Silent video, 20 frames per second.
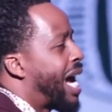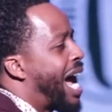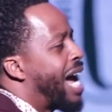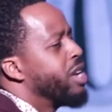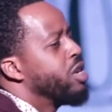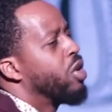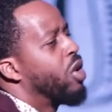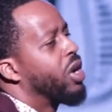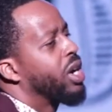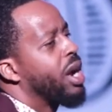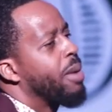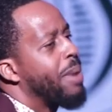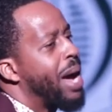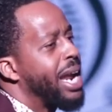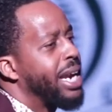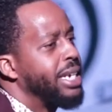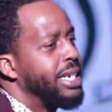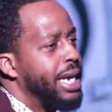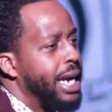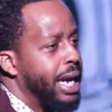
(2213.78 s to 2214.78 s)
How you going to come
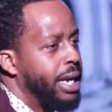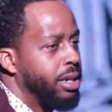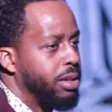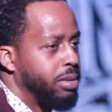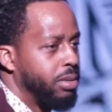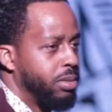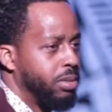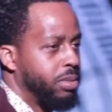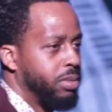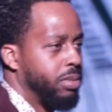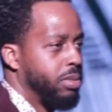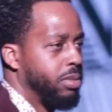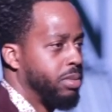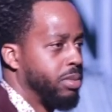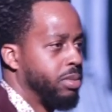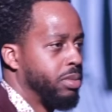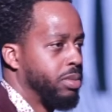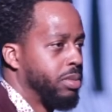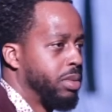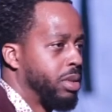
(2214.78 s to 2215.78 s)
out of debt?
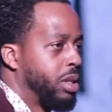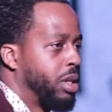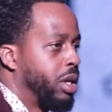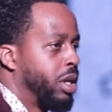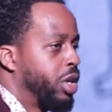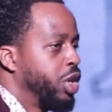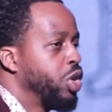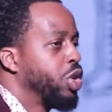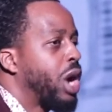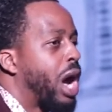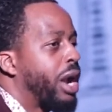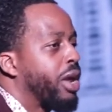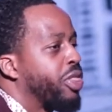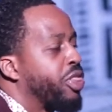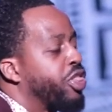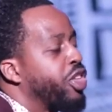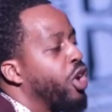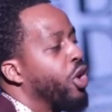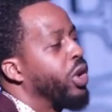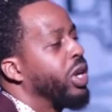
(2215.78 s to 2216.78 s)
You got a
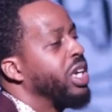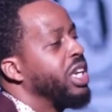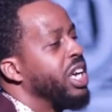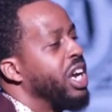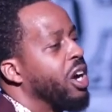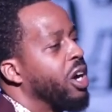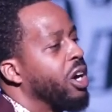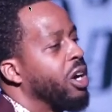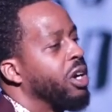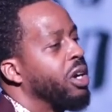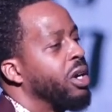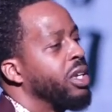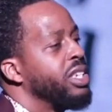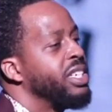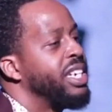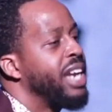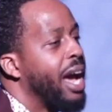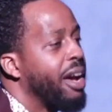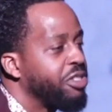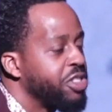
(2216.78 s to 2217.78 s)
30 year
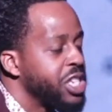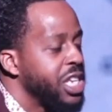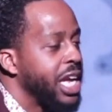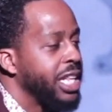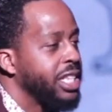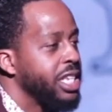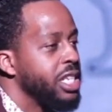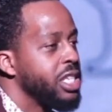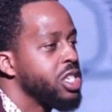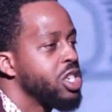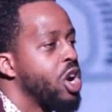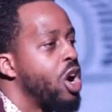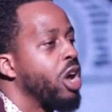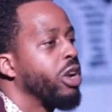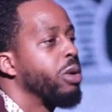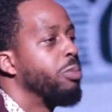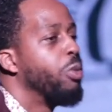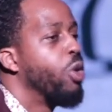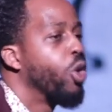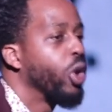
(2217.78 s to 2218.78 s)
death sentence
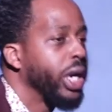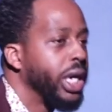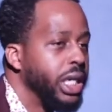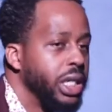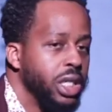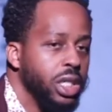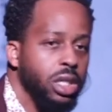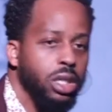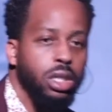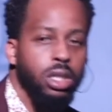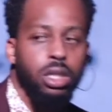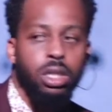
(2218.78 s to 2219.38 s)
called a mortgage.